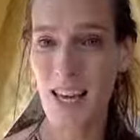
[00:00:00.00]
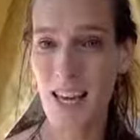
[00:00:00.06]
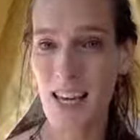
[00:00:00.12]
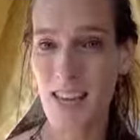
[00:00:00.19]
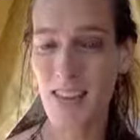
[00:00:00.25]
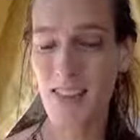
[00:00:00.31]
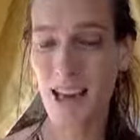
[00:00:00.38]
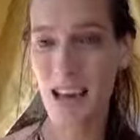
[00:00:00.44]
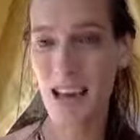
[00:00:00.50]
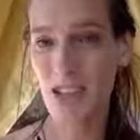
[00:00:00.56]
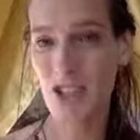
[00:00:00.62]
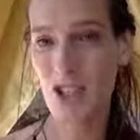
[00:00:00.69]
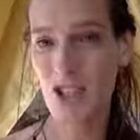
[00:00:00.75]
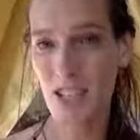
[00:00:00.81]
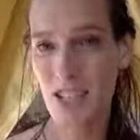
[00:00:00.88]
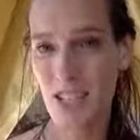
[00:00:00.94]
is
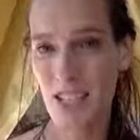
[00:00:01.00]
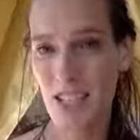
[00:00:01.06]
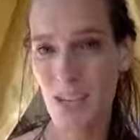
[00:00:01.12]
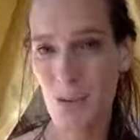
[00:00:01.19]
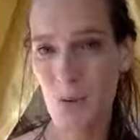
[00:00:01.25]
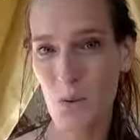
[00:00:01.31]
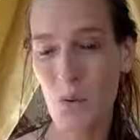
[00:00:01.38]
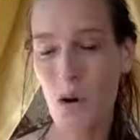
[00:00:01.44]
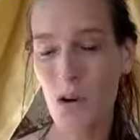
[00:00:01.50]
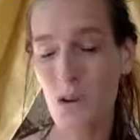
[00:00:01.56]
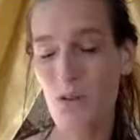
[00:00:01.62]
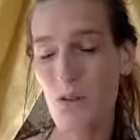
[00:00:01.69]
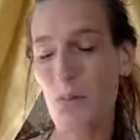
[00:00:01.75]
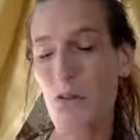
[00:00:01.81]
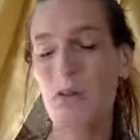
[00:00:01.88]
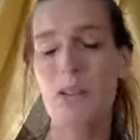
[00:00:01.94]
actually one of
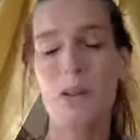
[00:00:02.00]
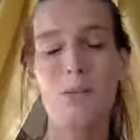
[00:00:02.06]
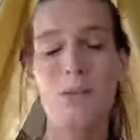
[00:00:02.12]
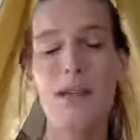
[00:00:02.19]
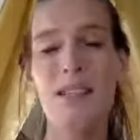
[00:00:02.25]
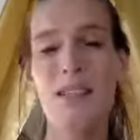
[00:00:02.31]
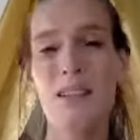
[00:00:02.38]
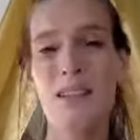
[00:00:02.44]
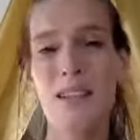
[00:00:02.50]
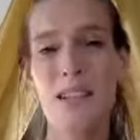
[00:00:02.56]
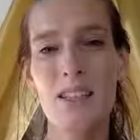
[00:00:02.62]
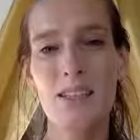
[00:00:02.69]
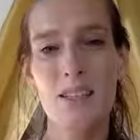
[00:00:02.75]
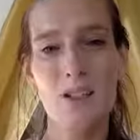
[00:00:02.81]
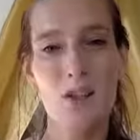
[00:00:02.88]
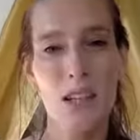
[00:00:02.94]
the most amazing
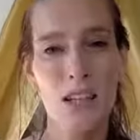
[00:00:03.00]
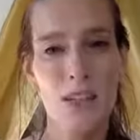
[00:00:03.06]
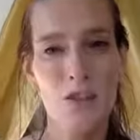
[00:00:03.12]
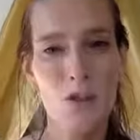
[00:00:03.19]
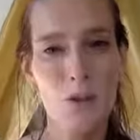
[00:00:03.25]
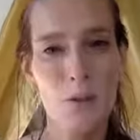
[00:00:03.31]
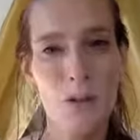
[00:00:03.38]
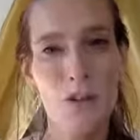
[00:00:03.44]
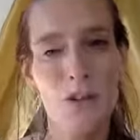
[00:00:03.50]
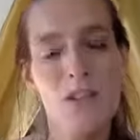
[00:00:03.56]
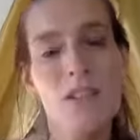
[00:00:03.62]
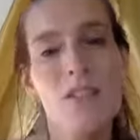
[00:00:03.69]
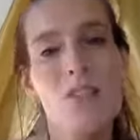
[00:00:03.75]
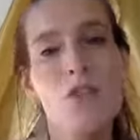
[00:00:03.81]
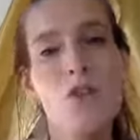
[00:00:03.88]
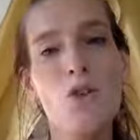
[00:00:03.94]
things you can do, because
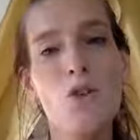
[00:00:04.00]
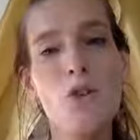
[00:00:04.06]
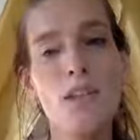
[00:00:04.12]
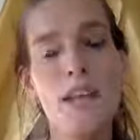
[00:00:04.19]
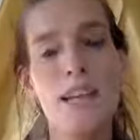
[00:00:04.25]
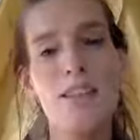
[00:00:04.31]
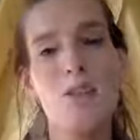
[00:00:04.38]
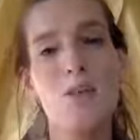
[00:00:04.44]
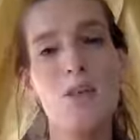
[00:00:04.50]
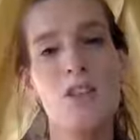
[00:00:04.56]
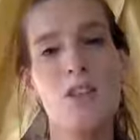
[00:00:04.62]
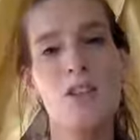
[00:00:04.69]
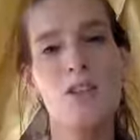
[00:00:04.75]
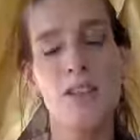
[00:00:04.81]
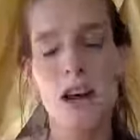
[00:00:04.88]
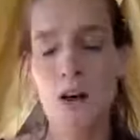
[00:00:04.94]
it's you connecting with
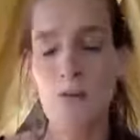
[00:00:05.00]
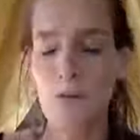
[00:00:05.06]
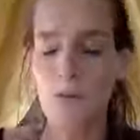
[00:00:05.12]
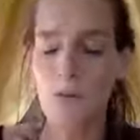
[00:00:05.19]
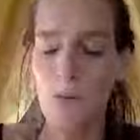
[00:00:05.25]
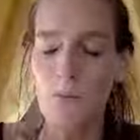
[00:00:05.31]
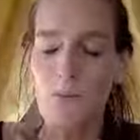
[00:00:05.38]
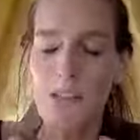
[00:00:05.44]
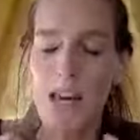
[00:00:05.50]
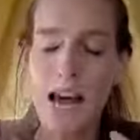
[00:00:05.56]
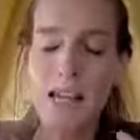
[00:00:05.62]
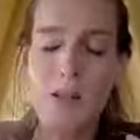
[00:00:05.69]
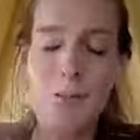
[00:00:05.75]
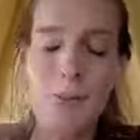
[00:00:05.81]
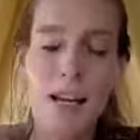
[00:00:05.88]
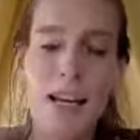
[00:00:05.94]
yourself, and from
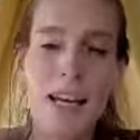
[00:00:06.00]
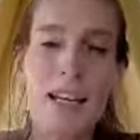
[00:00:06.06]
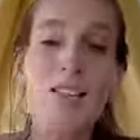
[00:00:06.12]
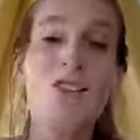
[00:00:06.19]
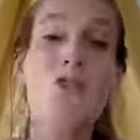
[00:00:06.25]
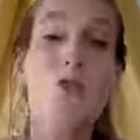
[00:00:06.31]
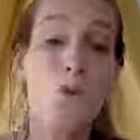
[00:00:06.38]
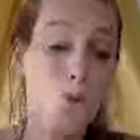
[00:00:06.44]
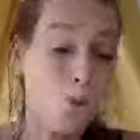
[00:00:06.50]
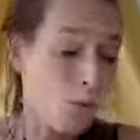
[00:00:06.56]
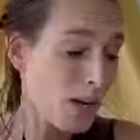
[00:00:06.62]
that place you